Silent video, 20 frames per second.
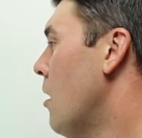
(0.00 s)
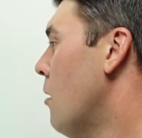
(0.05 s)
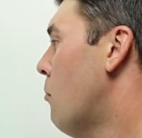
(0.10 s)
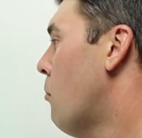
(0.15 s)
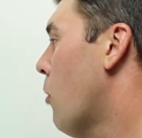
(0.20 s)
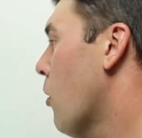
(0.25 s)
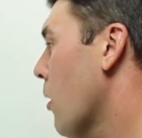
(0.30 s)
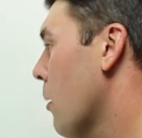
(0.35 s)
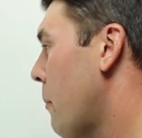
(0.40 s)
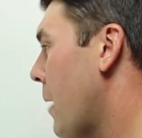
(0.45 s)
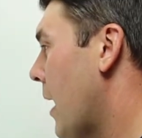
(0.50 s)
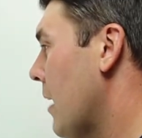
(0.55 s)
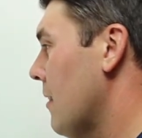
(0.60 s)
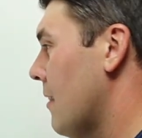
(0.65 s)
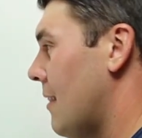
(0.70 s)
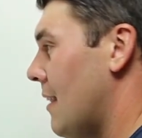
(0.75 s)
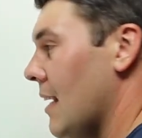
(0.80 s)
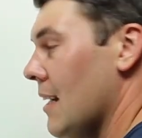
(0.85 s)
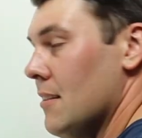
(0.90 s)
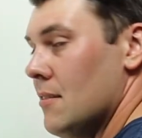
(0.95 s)
more
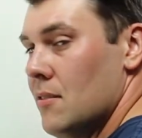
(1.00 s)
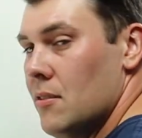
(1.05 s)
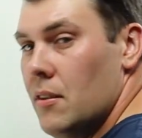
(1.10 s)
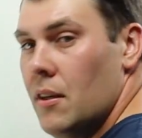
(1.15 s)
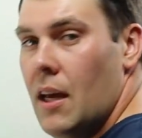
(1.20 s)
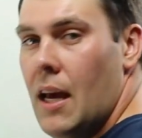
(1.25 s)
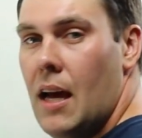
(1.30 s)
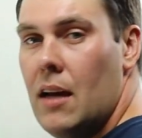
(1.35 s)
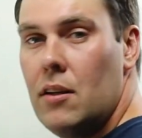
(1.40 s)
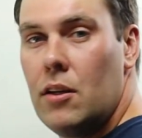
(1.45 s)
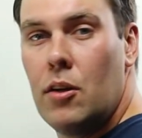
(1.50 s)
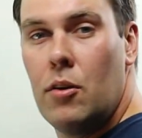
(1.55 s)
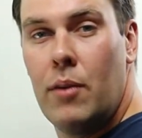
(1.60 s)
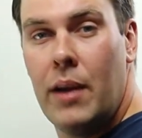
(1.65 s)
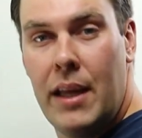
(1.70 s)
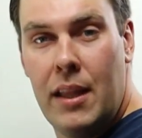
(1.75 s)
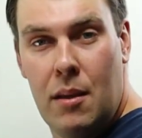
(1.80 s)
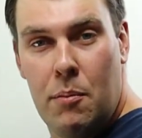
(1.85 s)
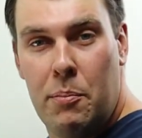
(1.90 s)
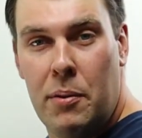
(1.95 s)
about this, how to
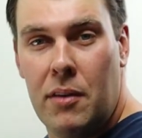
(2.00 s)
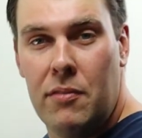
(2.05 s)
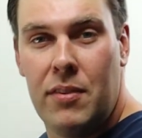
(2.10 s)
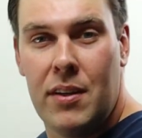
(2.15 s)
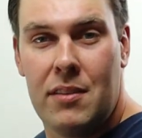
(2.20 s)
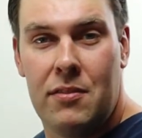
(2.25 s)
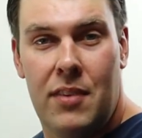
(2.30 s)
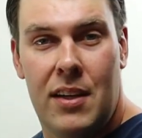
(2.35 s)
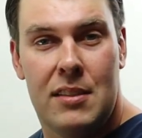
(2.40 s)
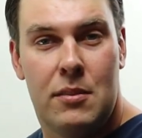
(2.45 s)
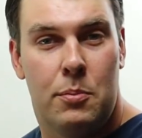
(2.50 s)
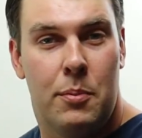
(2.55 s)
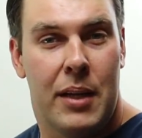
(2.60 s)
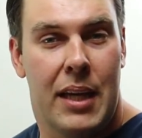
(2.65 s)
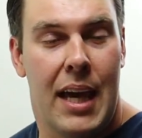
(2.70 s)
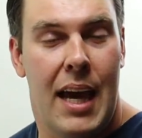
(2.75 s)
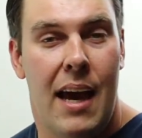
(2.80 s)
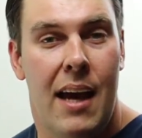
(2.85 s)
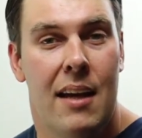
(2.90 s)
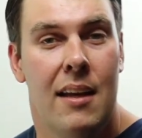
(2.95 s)
create the perfect Facebook
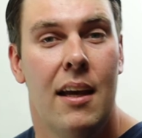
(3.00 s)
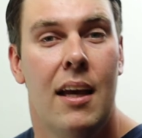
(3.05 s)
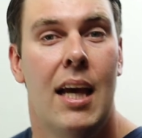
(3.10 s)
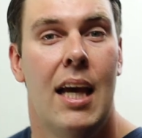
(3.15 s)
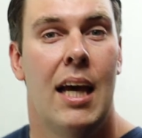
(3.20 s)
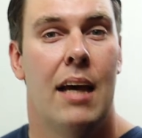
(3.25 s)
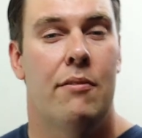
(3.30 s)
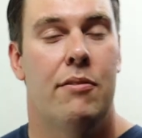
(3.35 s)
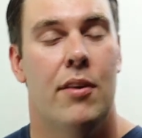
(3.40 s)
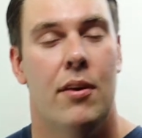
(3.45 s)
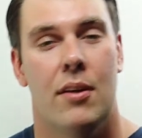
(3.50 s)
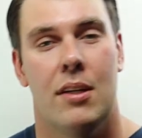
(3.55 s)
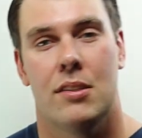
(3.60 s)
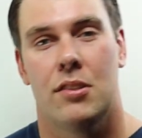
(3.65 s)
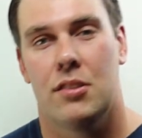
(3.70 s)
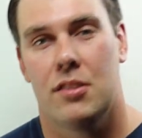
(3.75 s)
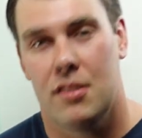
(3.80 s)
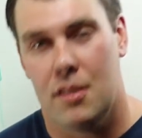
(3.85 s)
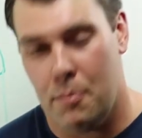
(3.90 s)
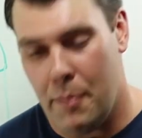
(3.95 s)
ad, if you're
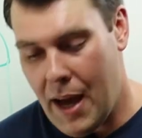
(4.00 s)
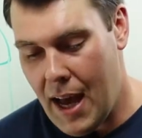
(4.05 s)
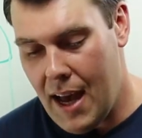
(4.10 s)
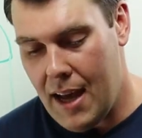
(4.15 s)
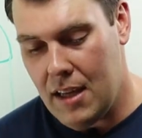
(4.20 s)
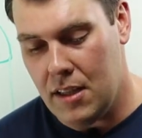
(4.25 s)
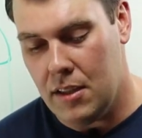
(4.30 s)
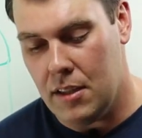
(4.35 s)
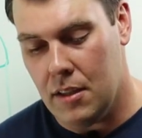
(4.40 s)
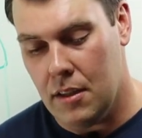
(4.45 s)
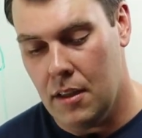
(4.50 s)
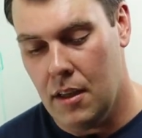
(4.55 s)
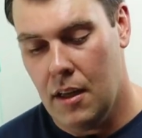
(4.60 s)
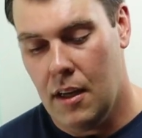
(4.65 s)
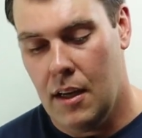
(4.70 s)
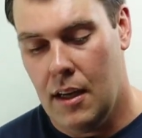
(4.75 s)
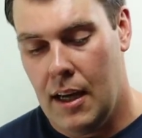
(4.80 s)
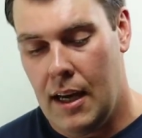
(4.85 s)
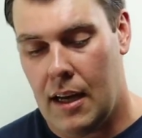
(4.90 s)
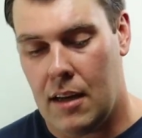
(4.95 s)
interested about how
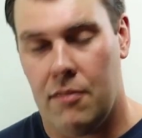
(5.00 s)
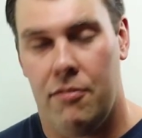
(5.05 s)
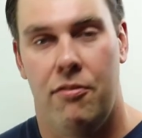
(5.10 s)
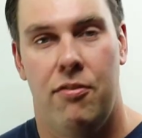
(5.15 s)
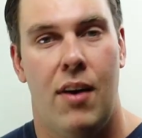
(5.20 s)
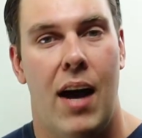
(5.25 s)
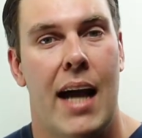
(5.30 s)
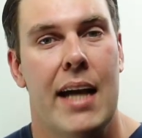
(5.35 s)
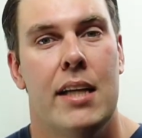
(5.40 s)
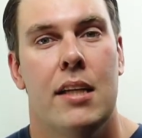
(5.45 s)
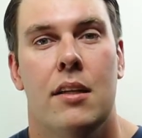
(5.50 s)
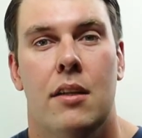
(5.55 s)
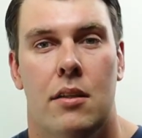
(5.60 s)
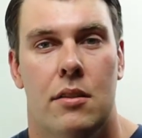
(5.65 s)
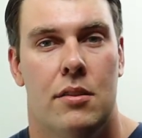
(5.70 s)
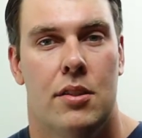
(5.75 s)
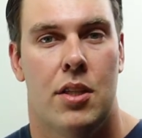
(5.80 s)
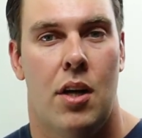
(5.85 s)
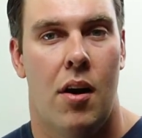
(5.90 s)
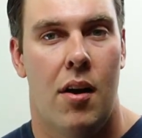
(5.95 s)
to find
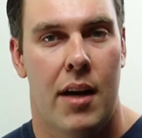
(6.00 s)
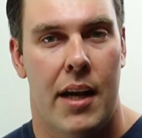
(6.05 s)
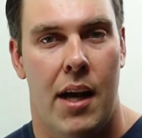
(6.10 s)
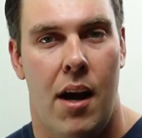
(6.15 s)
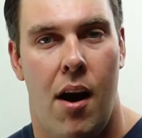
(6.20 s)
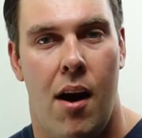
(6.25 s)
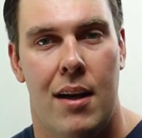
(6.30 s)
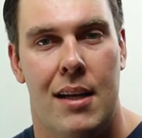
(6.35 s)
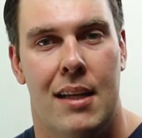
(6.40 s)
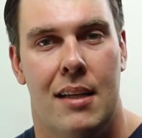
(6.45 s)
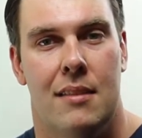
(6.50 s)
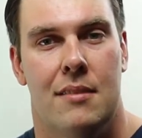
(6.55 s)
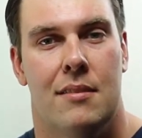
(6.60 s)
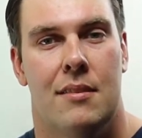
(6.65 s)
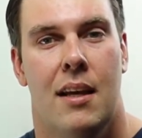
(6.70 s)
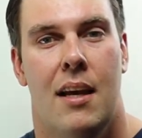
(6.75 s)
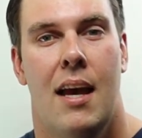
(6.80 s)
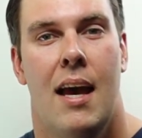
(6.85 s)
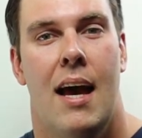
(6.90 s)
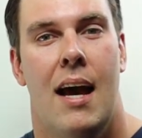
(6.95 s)
your target
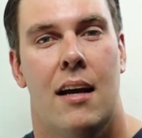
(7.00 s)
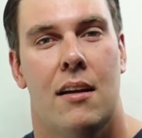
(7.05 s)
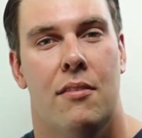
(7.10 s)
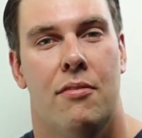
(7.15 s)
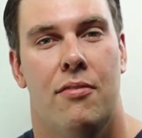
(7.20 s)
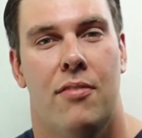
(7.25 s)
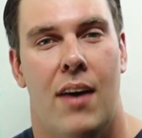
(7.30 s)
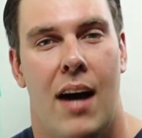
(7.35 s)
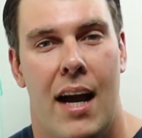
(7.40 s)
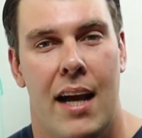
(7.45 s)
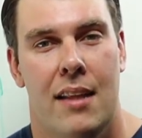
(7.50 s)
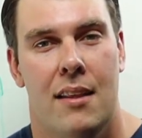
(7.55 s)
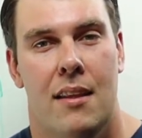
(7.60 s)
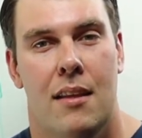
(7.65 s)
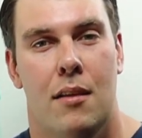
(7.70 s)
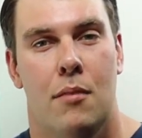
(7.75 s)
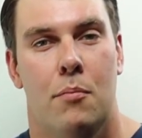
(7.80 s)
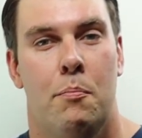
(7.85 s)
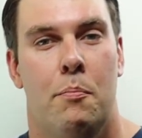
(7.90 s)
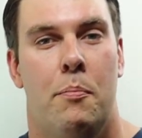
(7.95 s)
audience, how to find
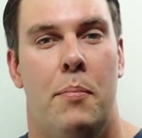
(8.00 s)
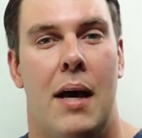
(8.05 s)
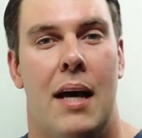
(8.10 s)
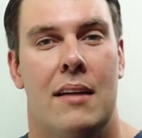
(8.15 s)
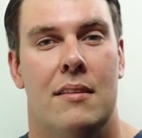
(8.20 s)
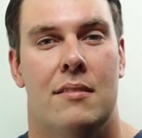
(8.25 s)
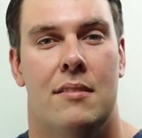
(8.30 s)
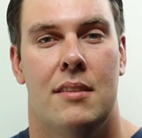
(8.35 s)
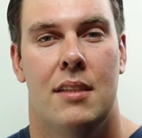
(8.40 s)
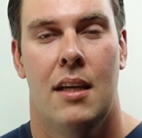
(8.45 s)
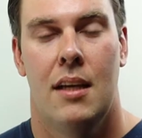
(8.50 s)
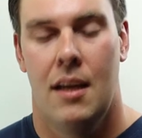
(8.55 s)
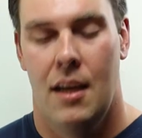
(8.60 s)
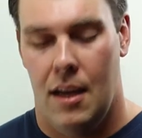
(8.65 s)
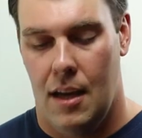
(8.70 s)
the best